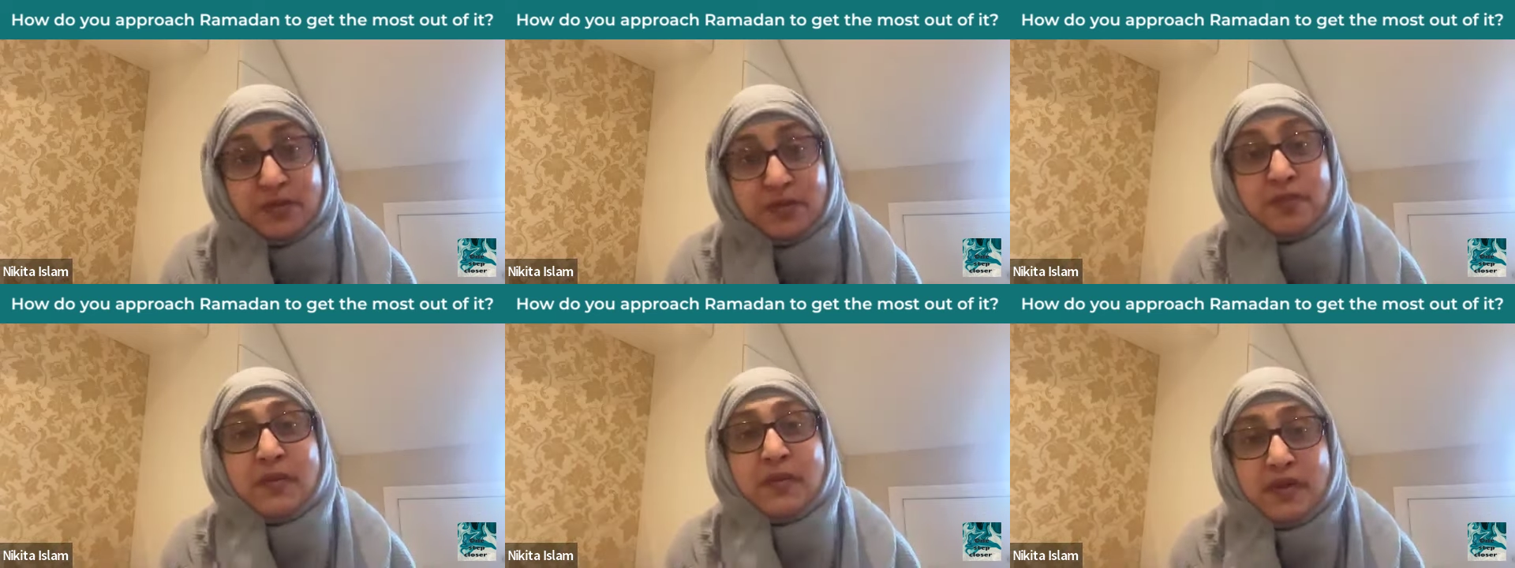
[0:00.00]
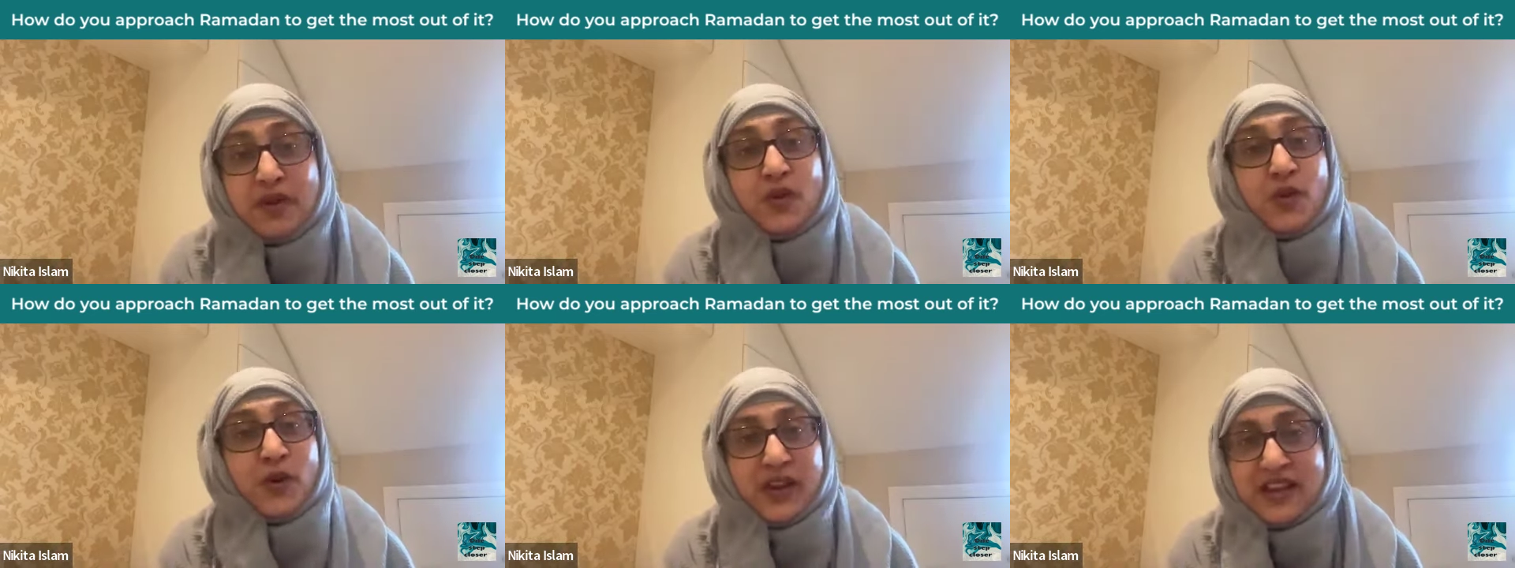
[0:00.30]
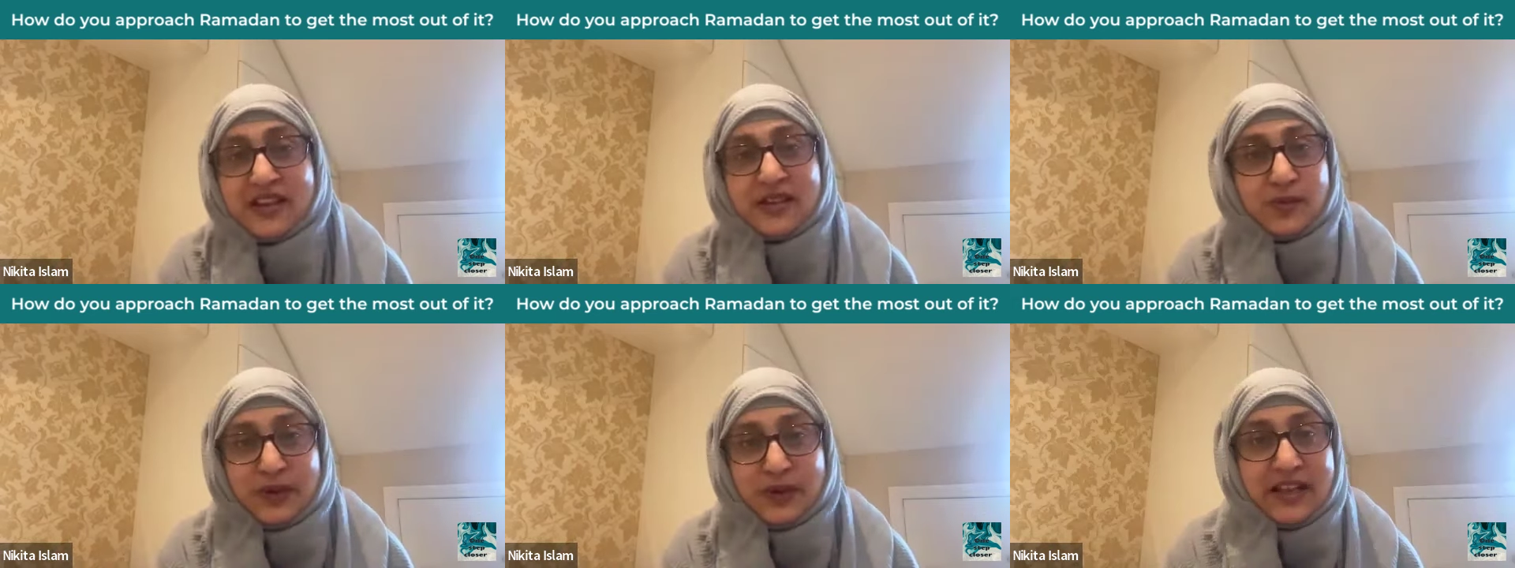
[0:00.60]
She may be
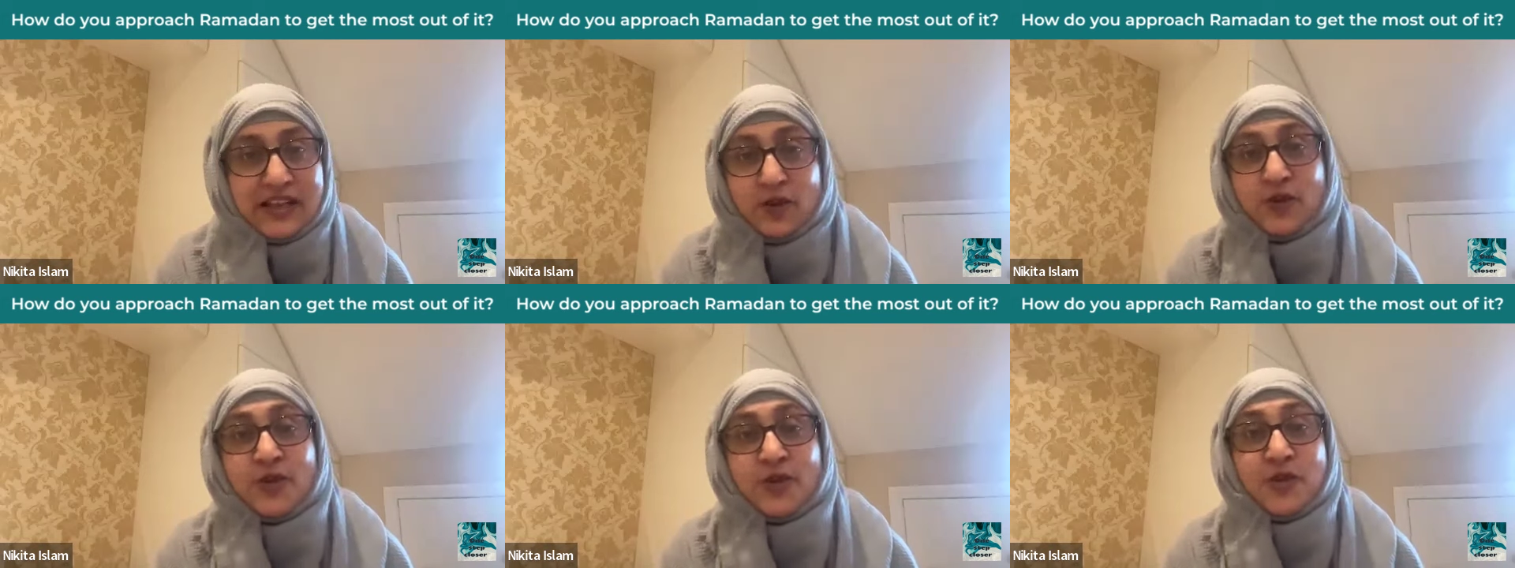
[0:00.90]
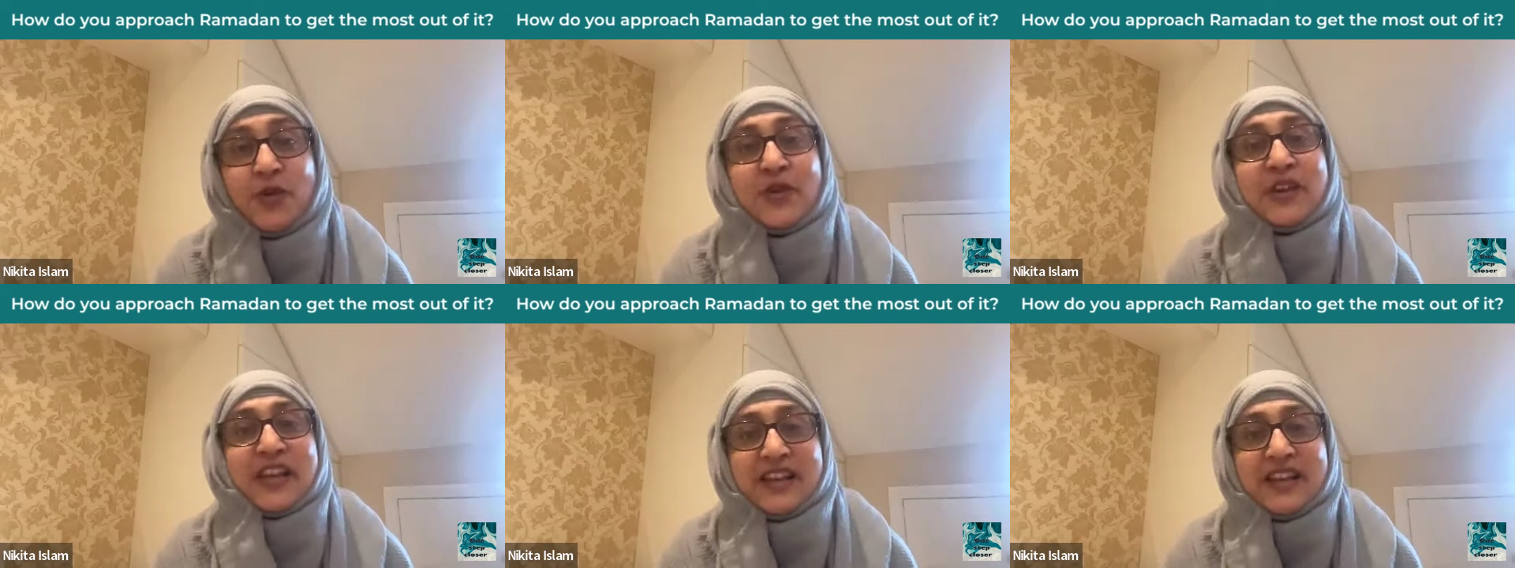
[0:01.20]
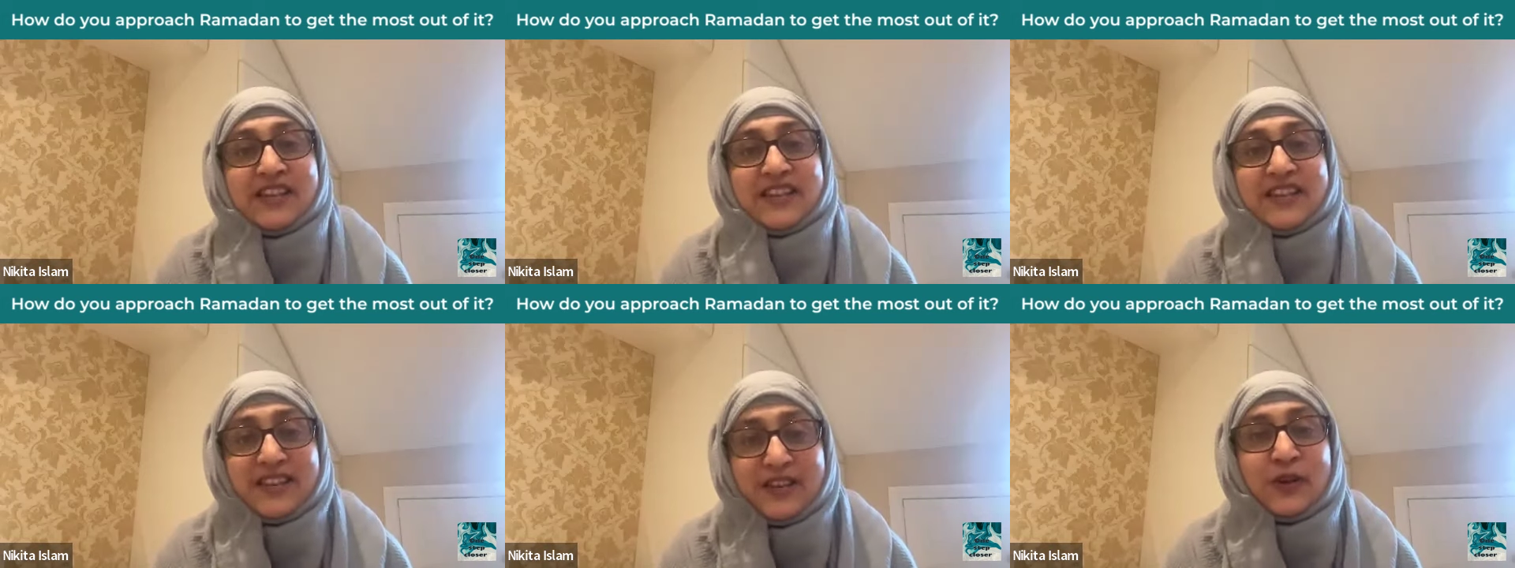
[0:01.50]
okay as well. I don't know
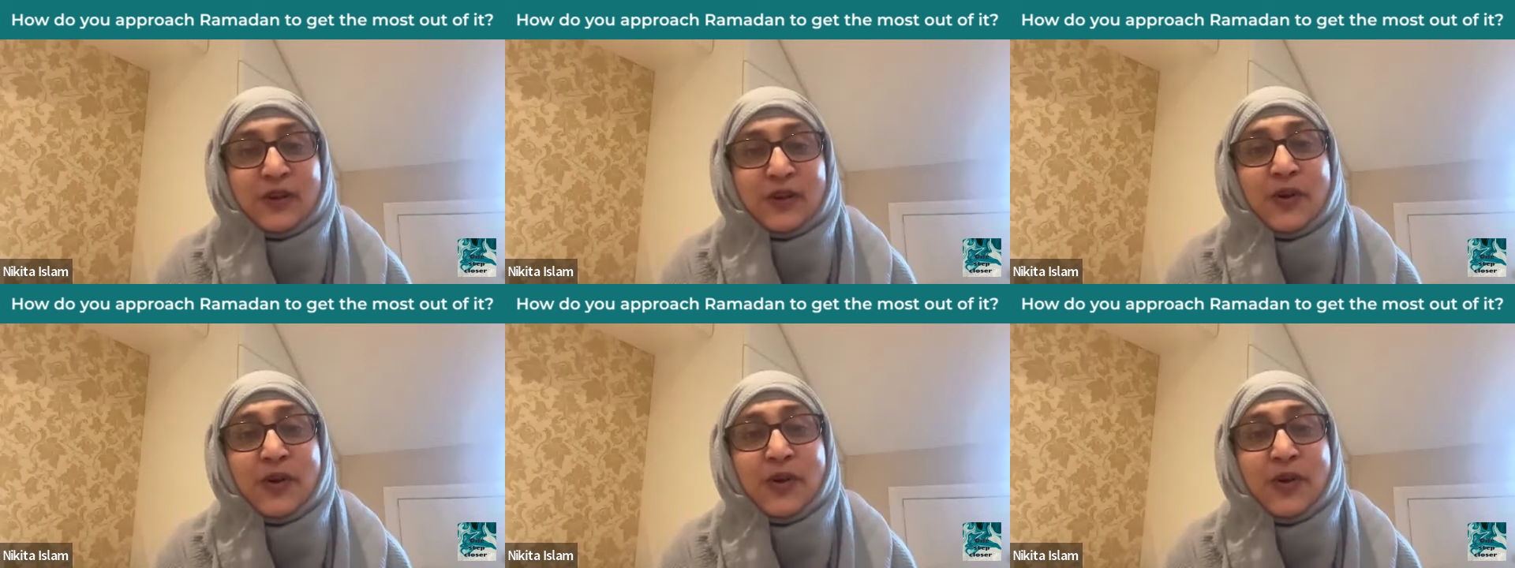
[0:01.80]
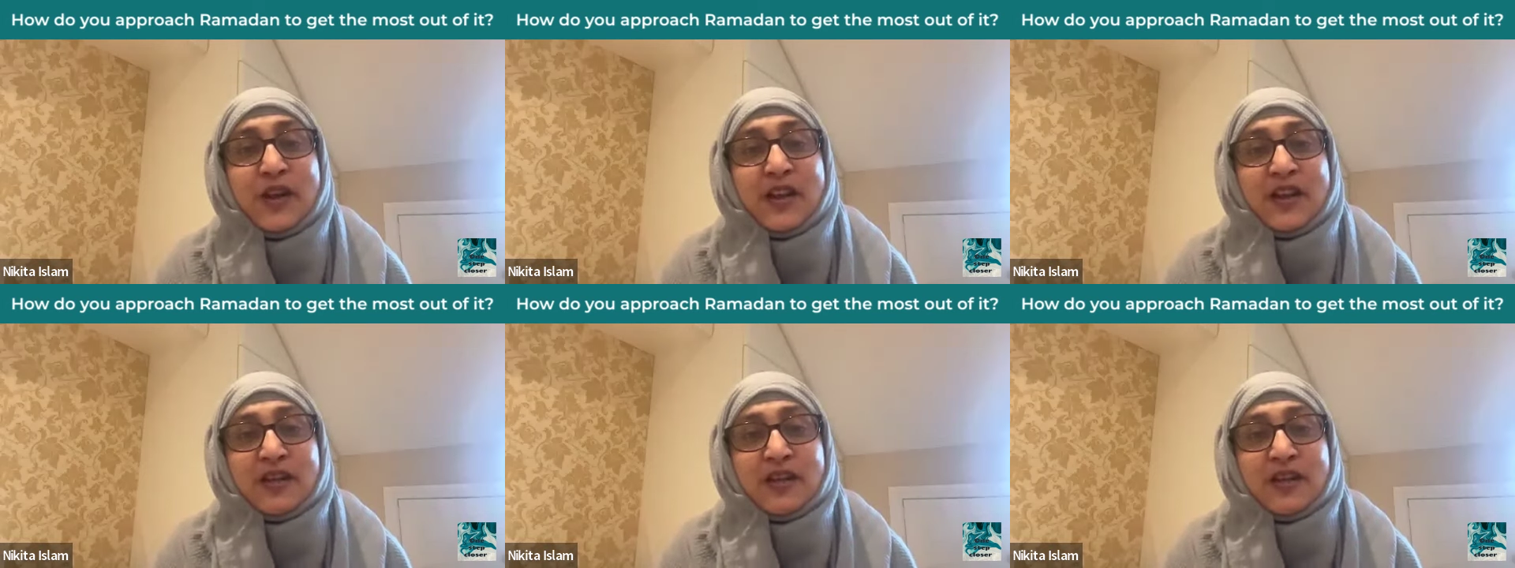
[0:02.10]
yet, you know,